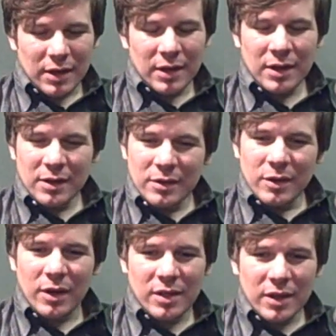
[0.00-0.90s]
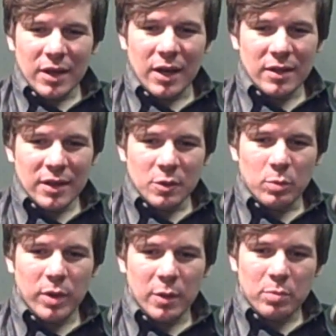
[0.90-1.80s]
I don't know. I think
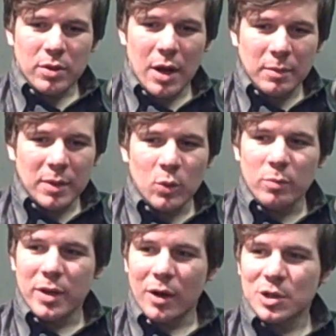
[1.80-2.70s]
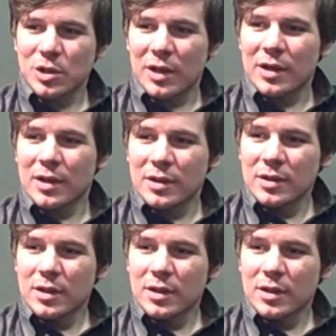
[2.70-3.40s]
it probably will be Archuleta.